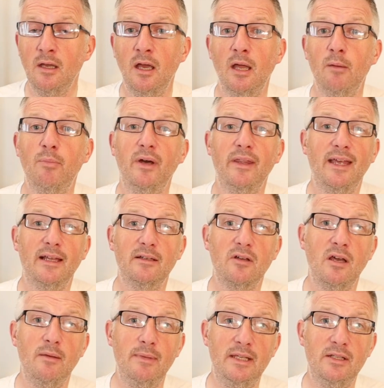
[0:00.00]
And by that
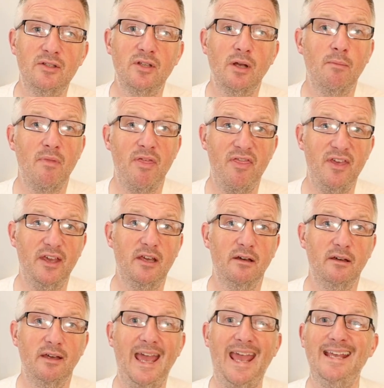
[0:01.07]
I mean some
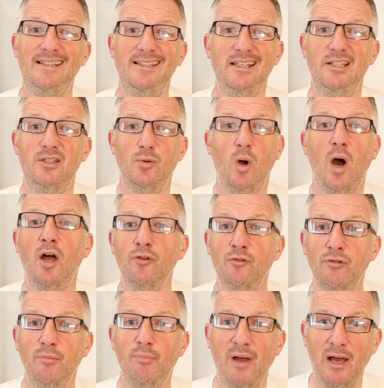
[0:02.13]
thicker 80 to
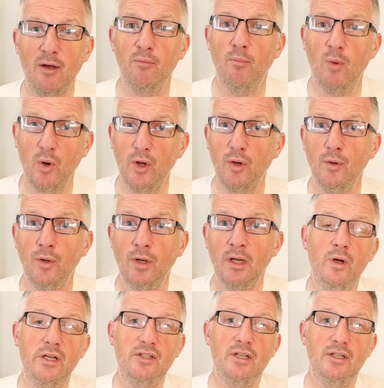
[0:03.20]
100 pound mono,
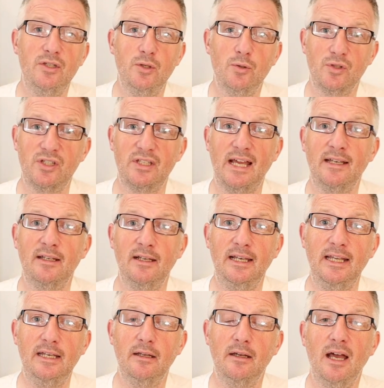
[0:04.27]
which is your standard
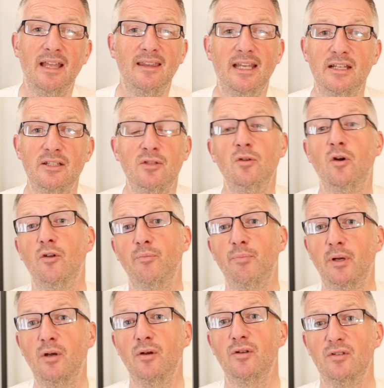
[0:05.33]
leader. And that is not
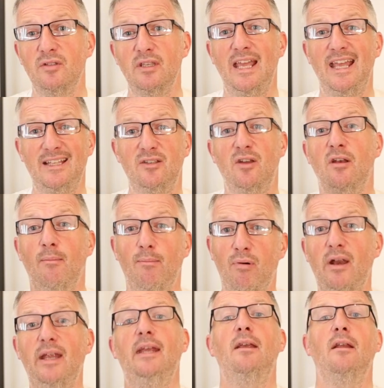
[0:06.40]
because it's going to
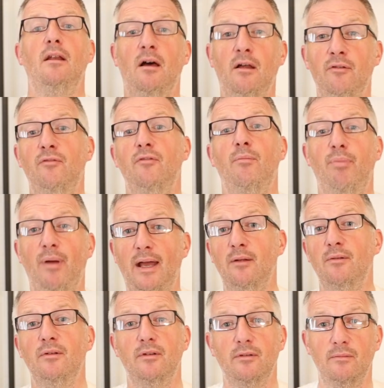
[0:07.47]
break at 100
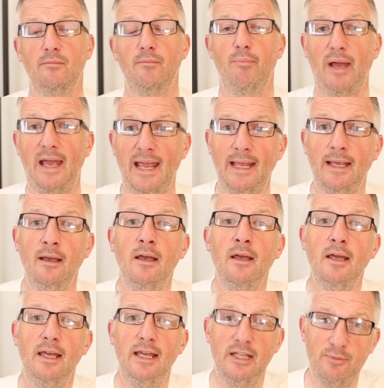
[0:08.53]
pound bang.
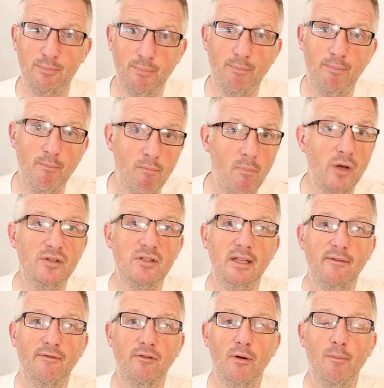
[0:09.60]
It's
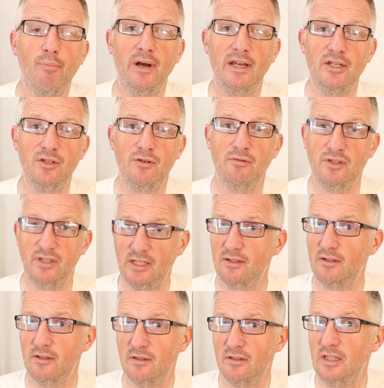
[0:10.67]
mostly for abrasion
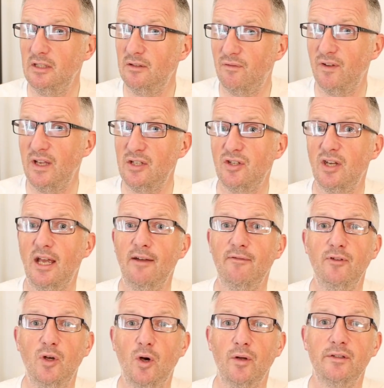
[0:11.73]
resistance. These fish
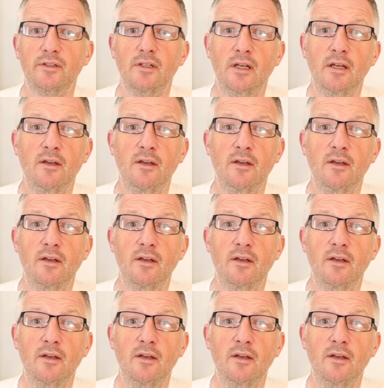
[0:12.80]
have got